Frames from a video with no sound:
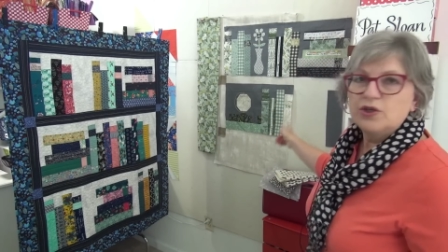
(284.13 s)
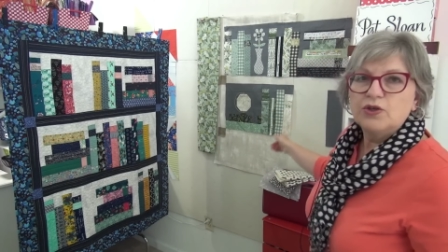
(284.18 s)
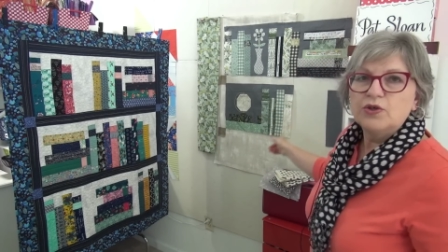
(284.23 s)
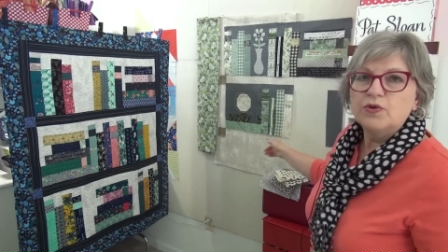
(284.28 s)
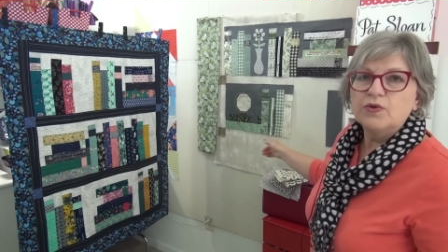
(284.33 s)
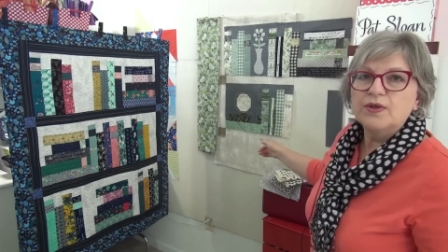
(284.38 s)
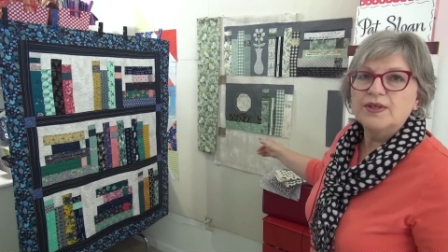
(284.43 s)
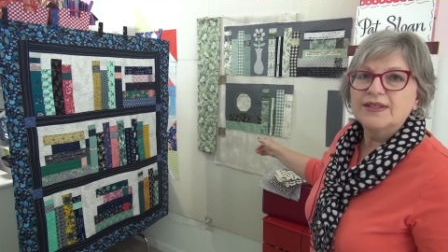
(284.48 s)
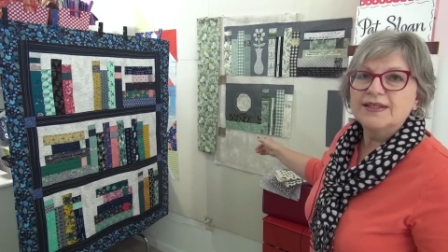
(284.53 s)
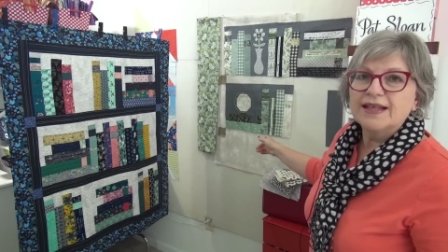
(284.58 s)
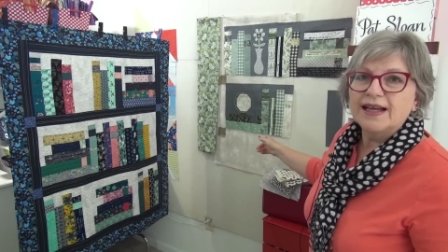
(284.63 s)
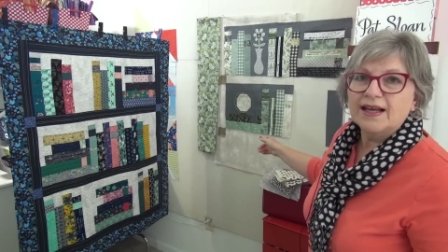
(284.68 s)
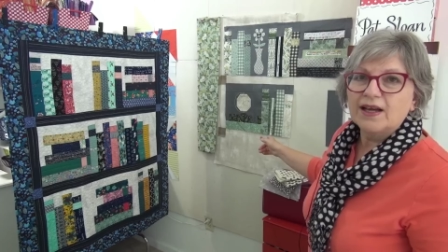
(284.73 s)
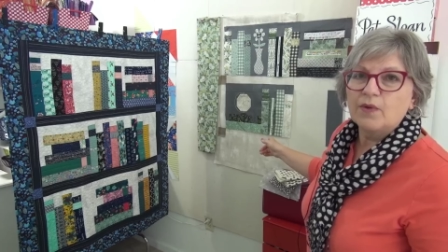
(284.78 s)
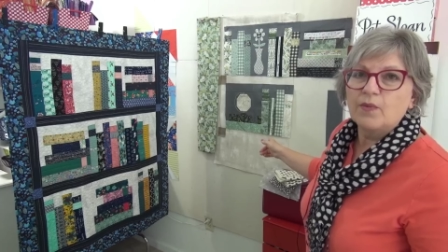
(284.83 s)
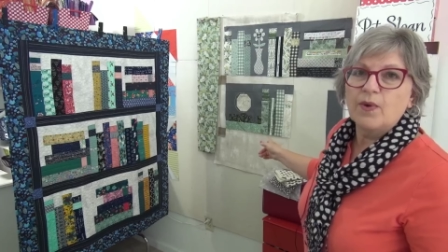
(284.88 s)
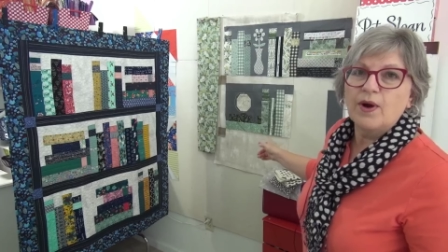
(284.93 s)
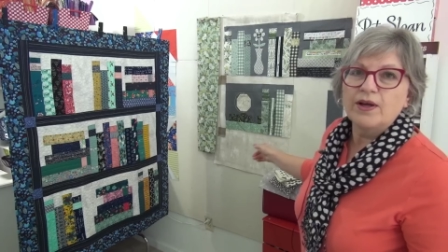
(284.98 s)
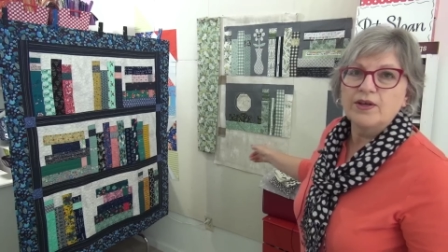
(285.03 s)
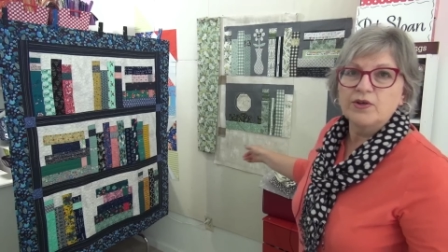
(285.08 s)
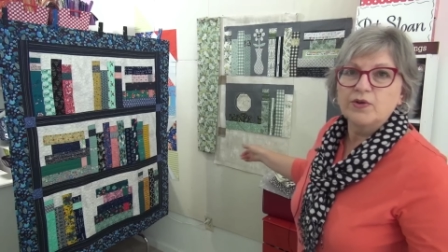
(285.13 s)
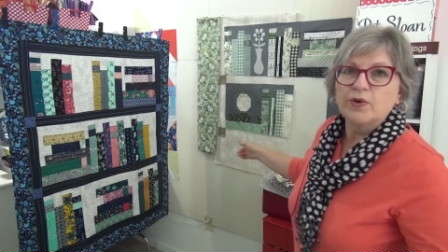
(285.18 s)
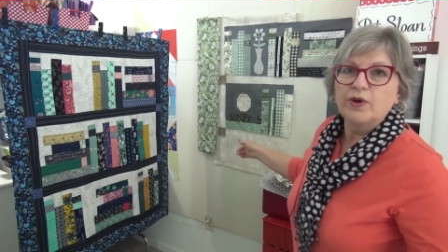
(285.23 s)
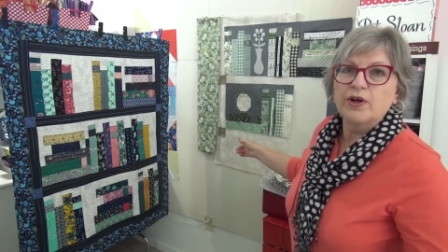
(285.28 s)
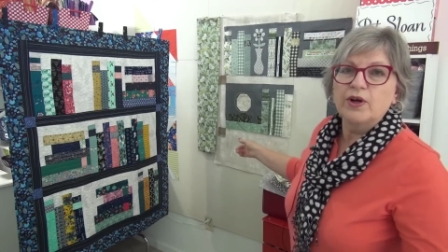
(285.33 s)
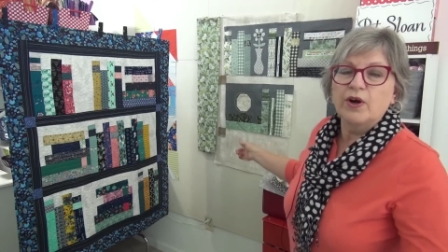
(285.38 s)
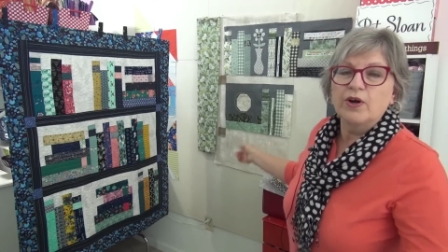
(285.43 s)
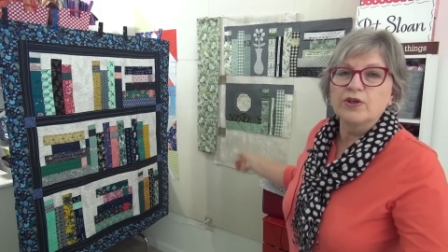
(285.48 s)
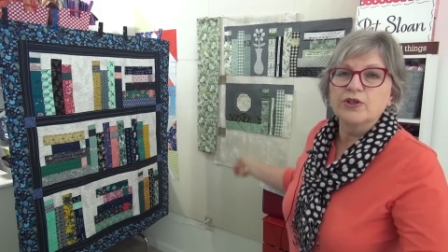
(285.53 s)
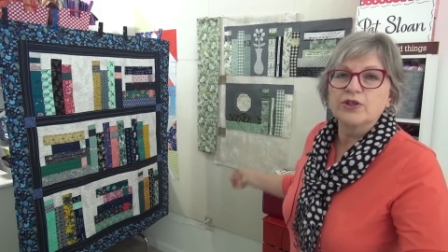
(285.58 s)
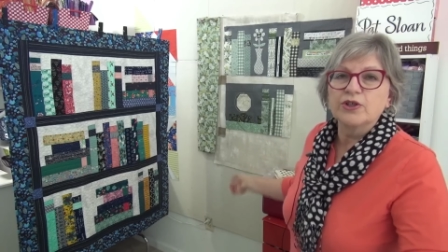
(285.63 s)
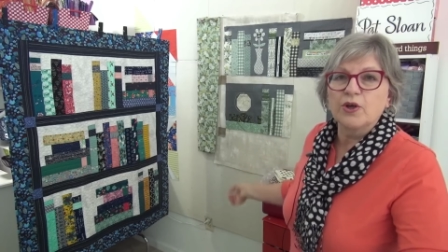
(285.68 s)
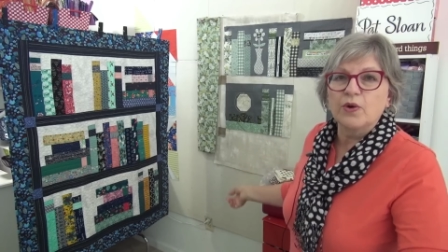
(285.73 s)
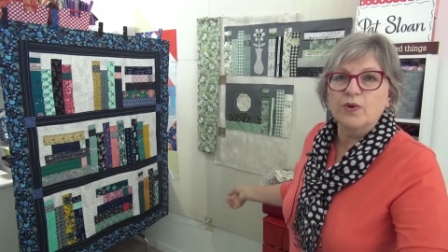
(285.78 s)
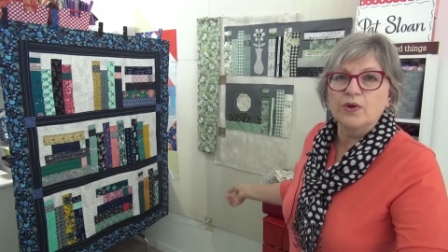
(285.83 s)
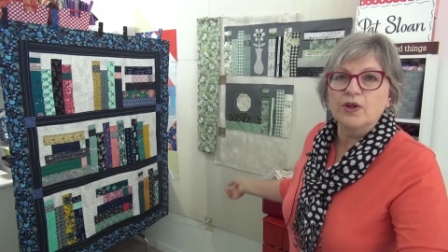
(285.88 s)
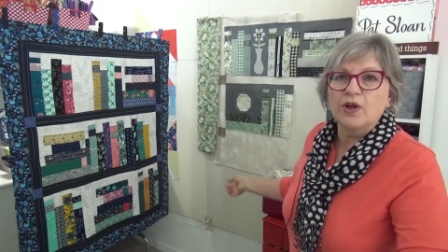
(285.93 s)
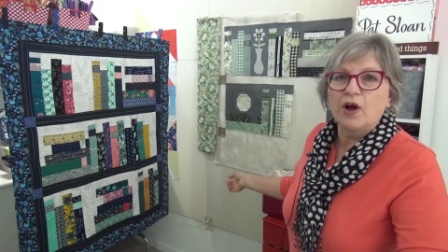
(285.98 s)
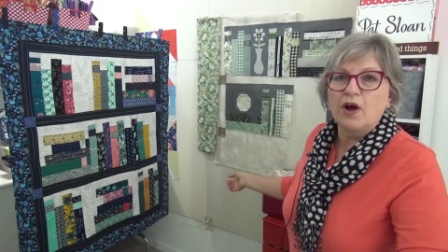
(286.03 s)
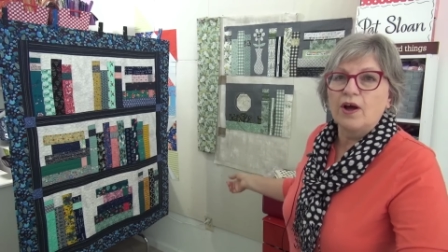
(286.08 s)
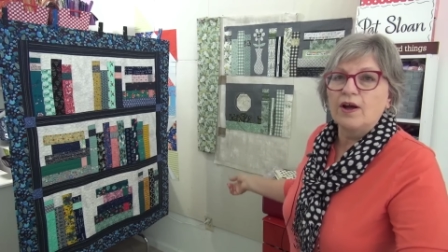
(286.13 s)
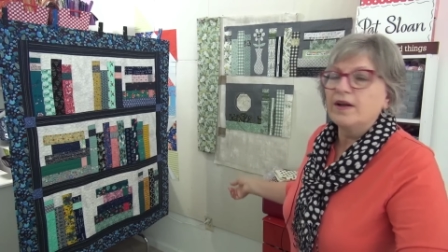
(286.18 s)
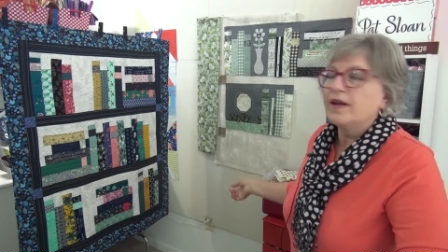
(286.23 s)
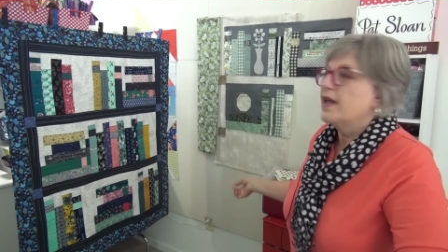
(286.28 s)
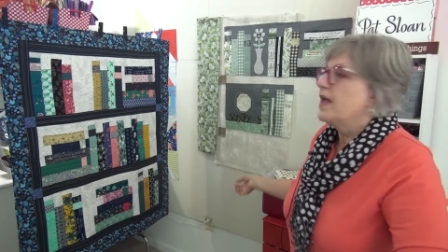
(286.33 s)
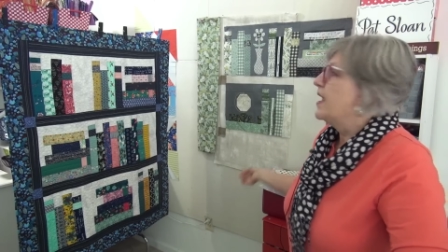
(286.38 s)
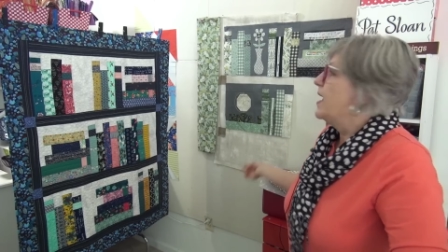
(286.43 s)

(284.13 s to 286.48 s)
do the second one during our sew along,